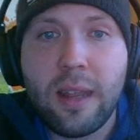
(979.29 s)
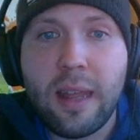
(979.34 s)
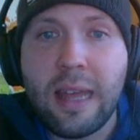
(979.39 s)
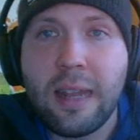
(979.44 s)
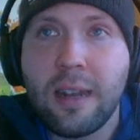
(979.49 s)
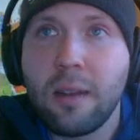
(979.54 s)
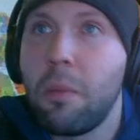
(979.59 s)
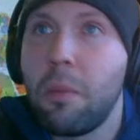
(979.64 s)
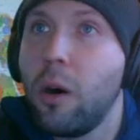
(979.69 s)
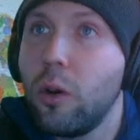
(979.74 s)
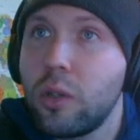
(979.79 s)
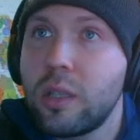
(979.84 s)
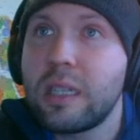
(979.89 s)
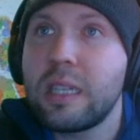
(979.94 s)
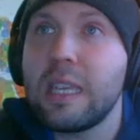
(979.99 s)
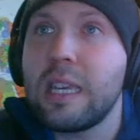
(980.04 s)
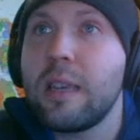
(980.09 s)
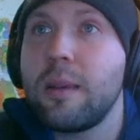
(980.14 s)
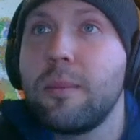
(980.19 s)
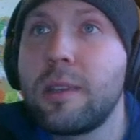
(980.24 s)
and most
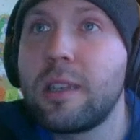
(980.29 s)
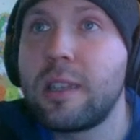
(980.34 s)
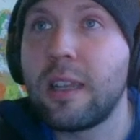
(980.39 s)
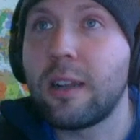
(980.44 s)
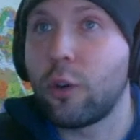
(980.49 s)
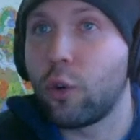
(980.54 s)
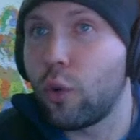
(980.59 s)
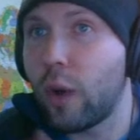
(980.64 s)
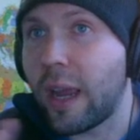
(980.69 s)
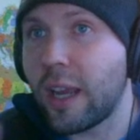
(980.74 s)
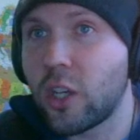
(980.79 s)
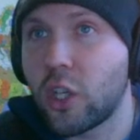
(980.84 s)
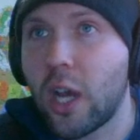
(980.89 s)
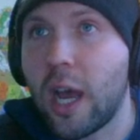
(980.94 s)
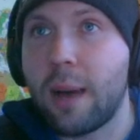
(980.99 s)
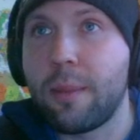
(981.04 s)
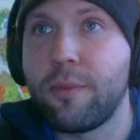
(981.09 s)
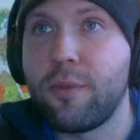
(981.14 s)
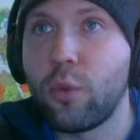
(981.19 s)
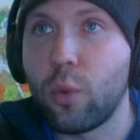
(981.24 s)
teams did a great
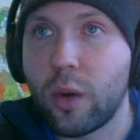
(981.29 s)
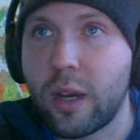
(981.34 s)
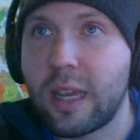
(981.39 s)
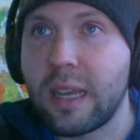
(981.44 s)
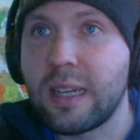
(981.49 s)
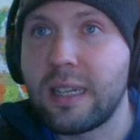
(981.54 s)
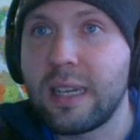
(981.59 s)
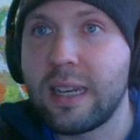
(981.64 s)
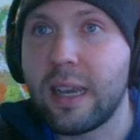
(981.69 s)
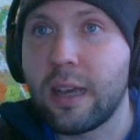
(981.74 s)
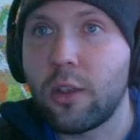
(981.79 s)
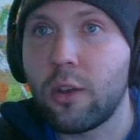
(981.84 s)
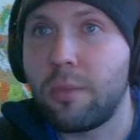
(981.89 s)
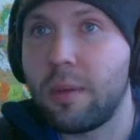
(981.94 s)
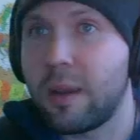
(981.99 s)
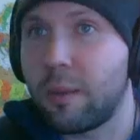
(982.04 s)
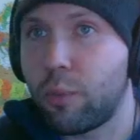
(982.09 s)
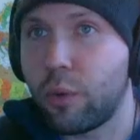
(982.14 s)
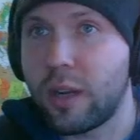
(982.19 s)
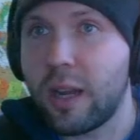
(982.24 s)
job of working together,
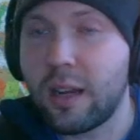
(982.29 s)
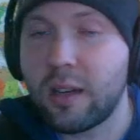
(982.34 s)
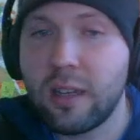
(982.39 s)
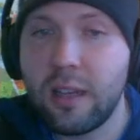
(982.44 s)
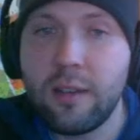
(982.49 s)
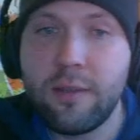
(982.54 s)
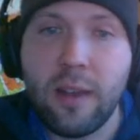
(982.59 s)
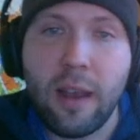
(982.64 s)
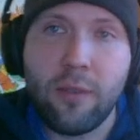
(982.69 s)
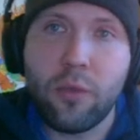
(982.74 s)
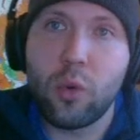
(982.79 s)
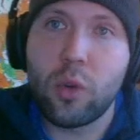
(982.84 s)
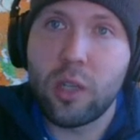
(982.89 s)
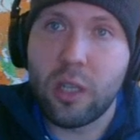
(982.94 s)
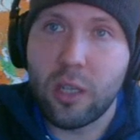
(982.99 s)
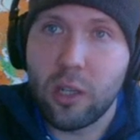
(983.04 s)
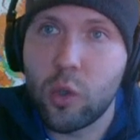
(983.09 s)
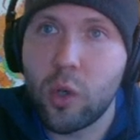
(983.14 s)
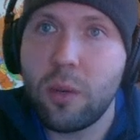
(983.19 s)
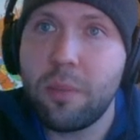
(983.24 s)
being productive, everyone
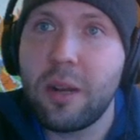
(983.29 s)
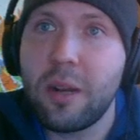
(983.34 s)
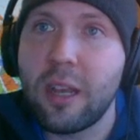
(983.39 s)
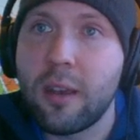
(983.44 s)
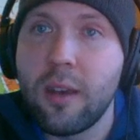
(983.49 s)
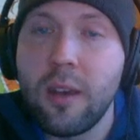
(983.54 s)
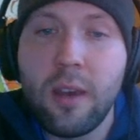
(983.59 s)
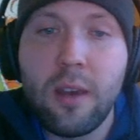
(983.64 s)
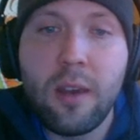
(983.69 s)
contributing.